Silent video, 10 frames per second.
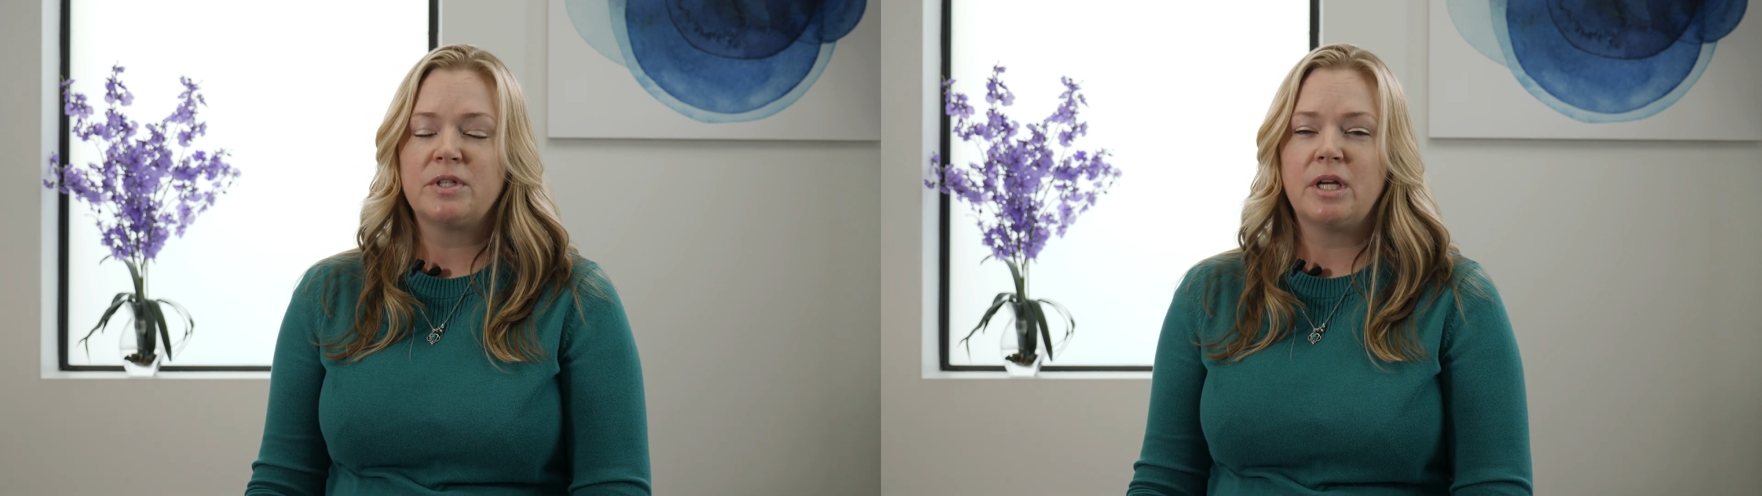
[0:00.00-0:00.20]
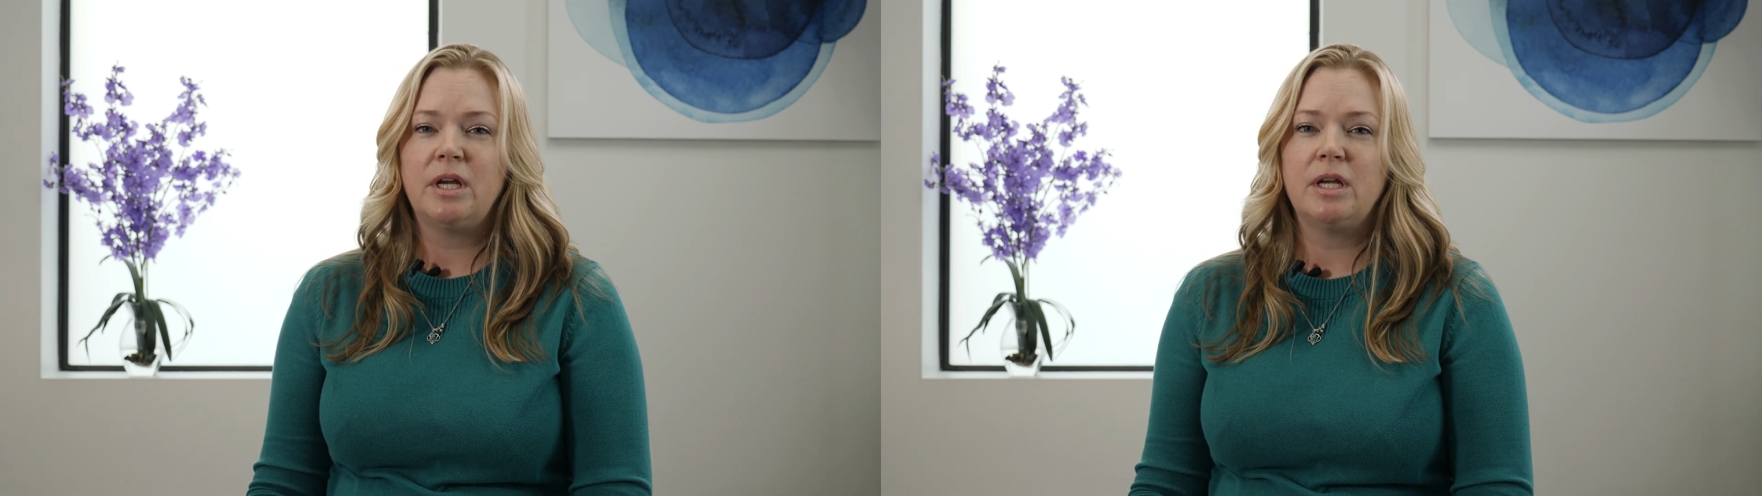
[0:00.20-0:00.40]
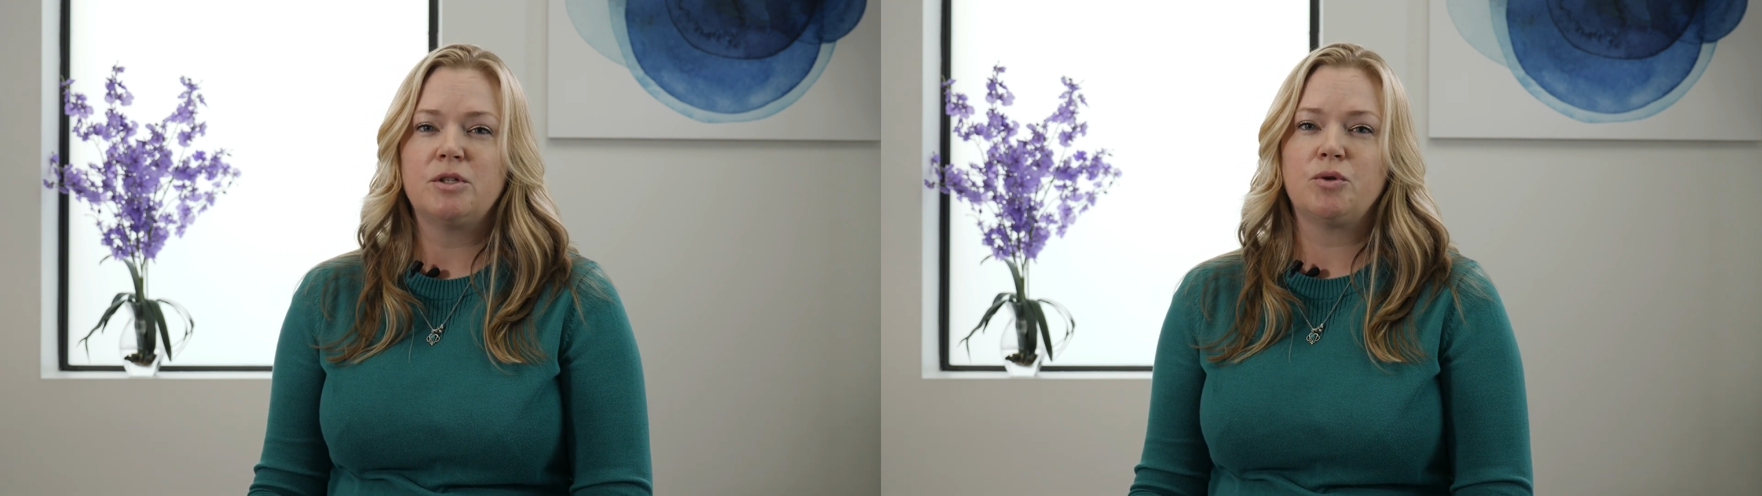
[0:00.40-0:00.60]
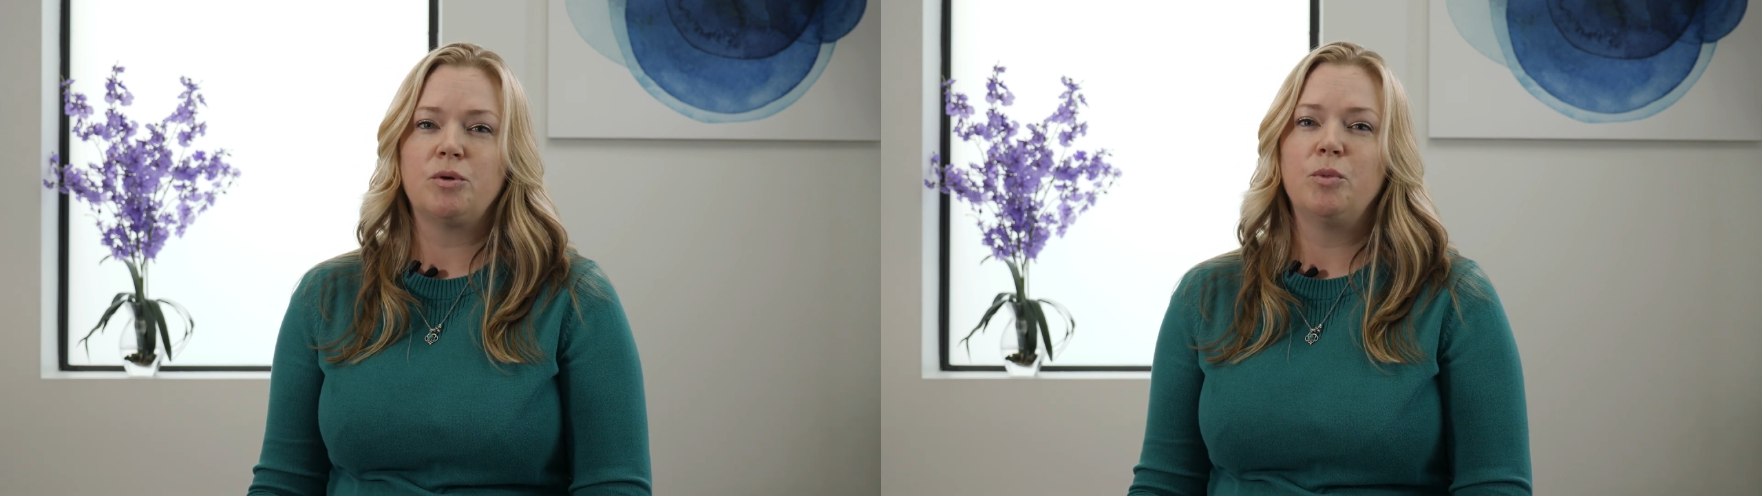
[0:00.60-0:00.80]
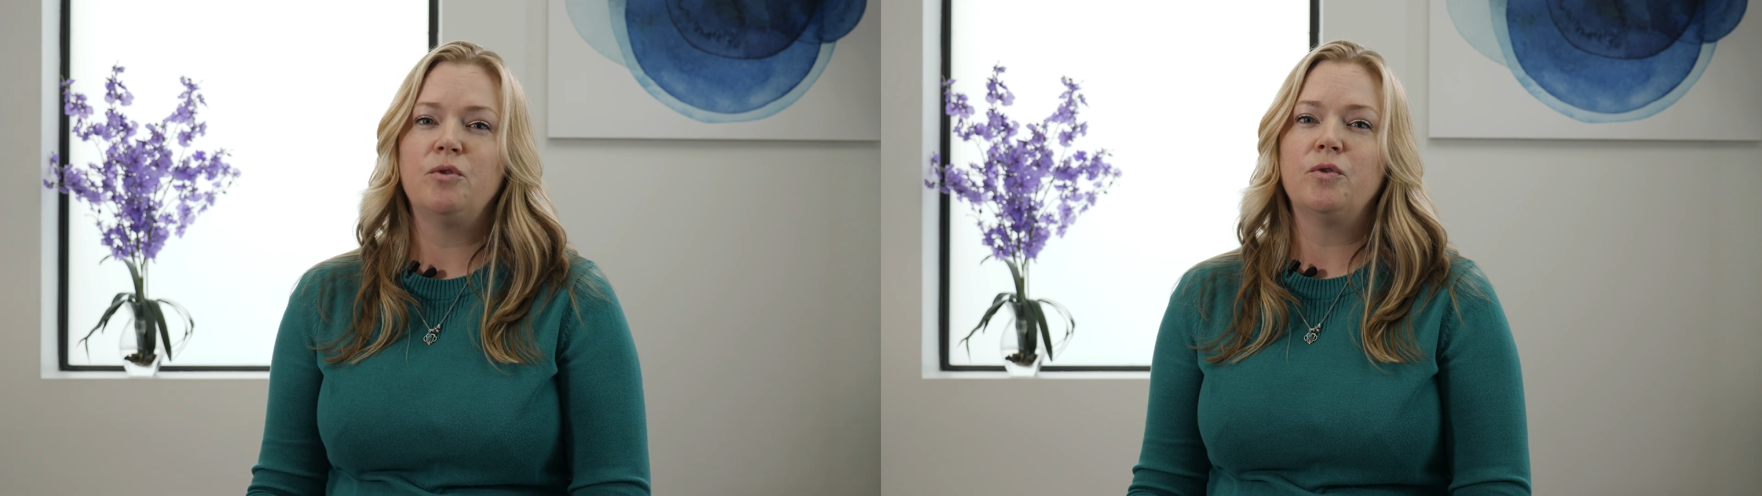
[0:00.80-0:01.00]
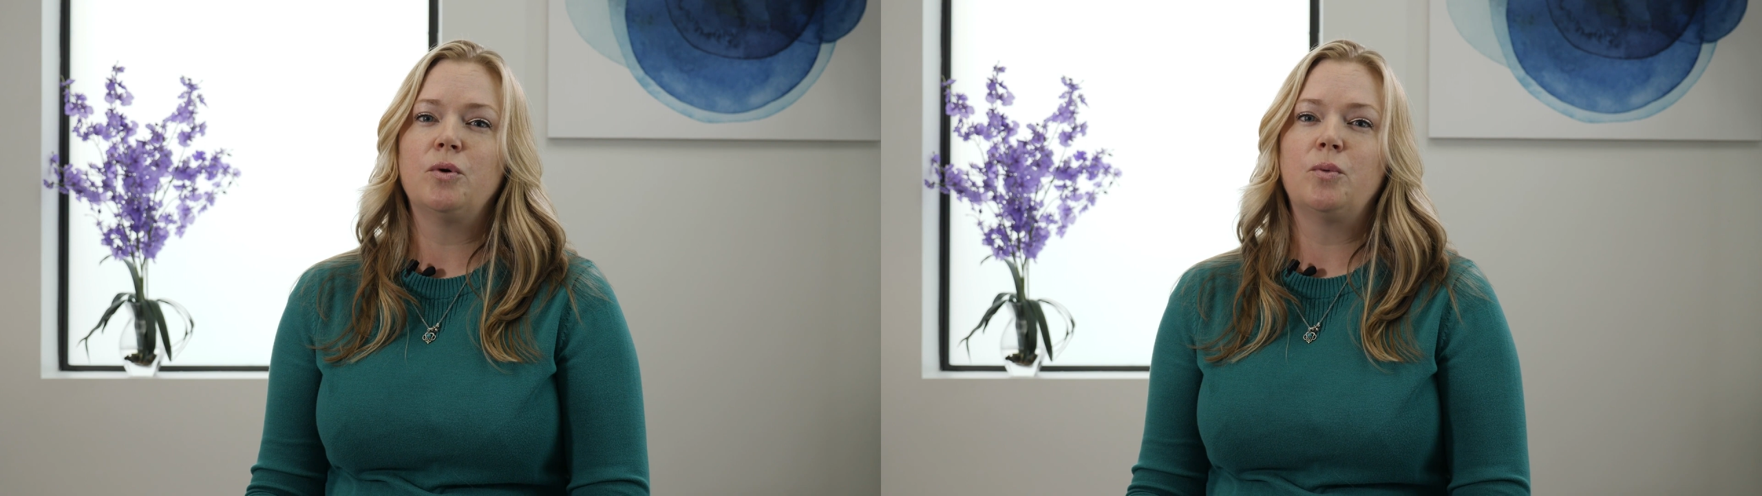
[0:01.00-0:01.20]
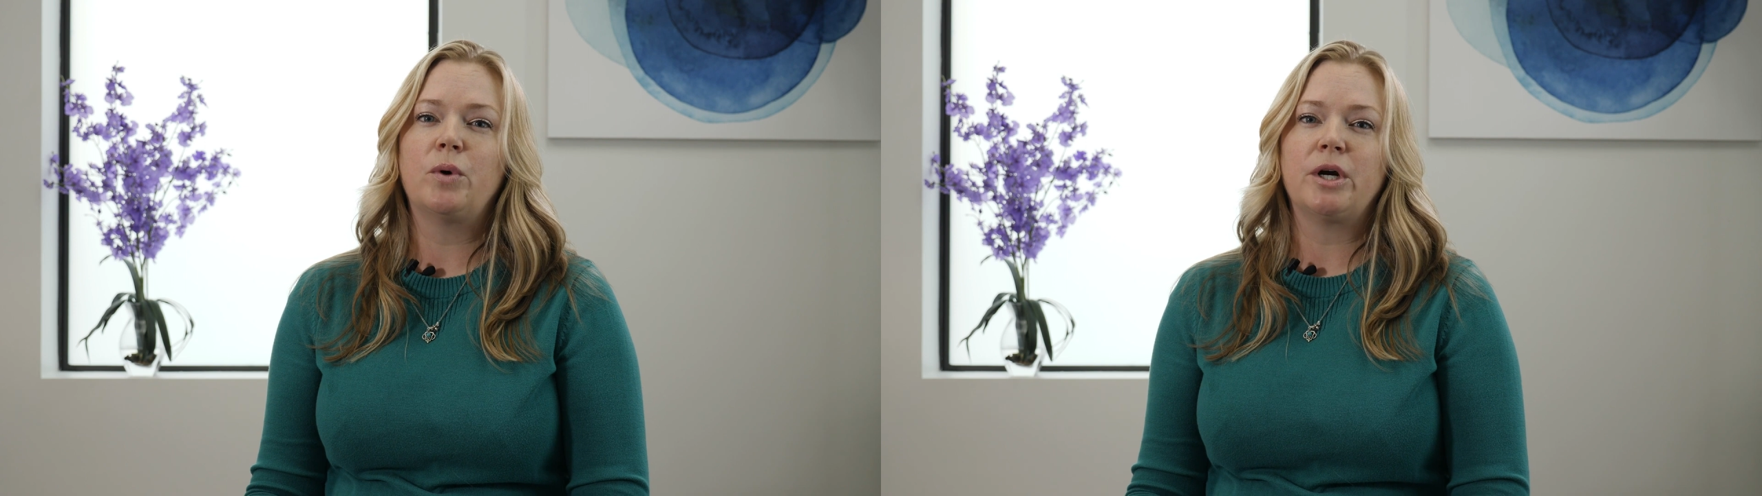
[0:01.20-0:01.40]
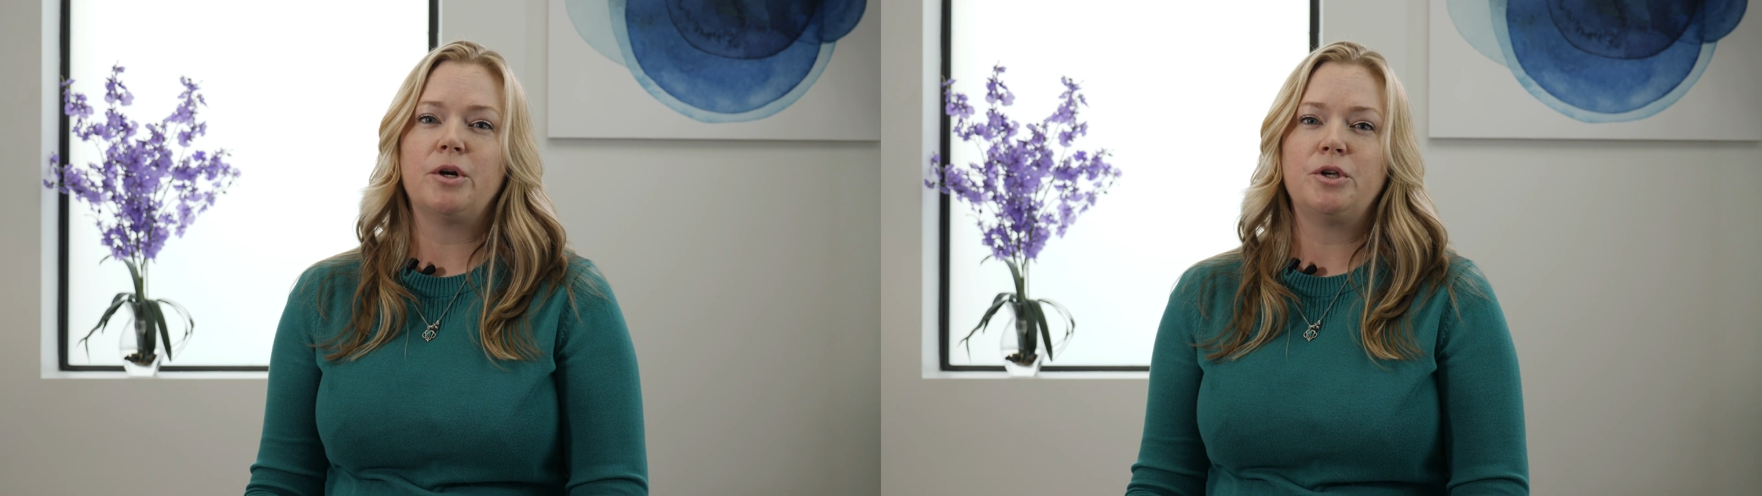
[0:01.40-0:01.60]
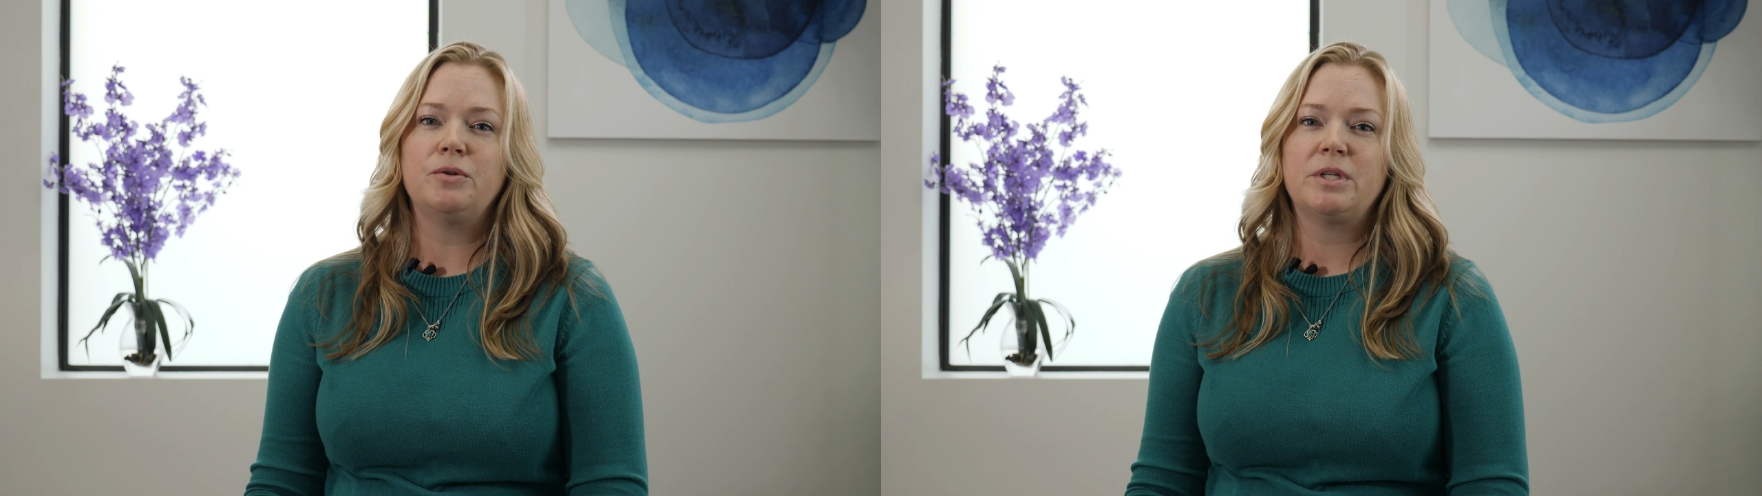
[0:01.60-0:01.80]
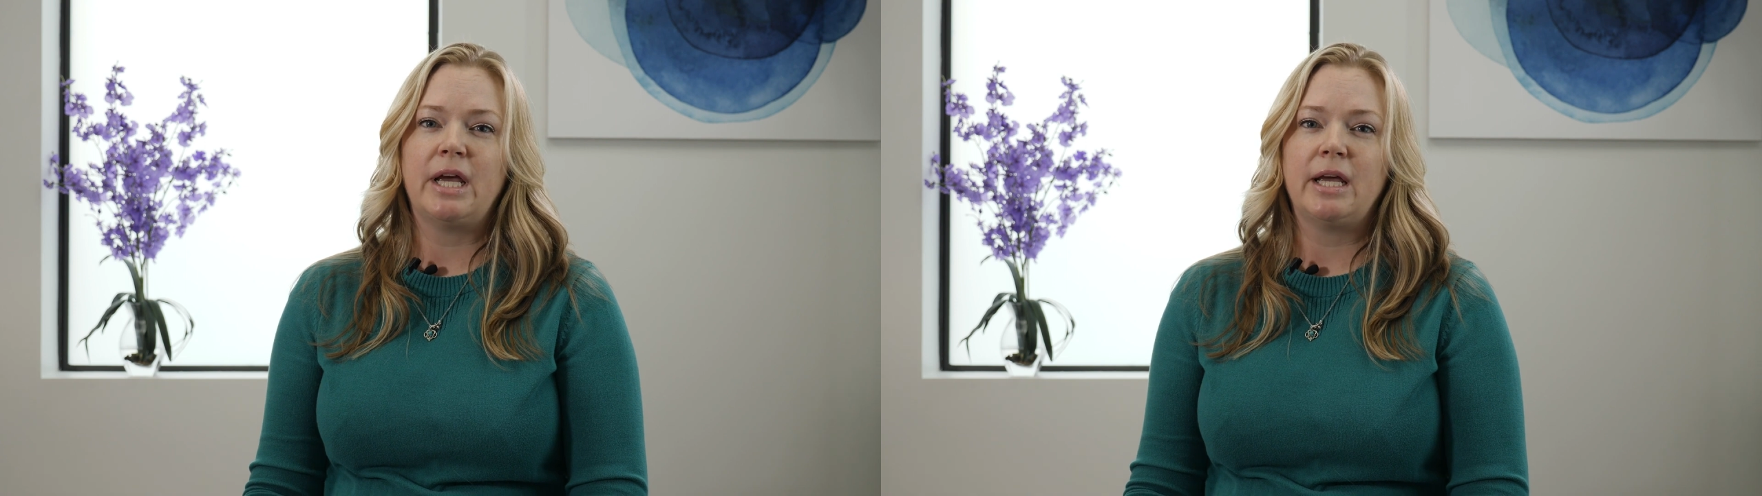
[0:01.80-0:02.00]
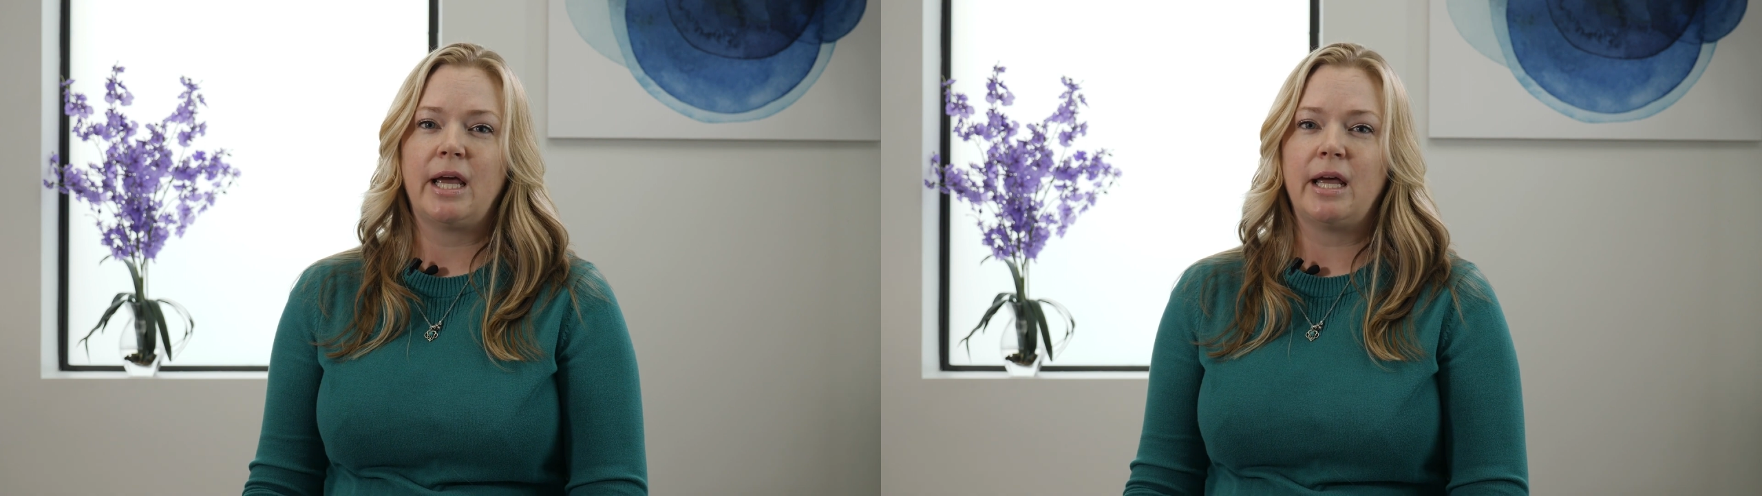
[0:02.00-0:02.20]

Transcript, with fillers: skin cancer removal where you take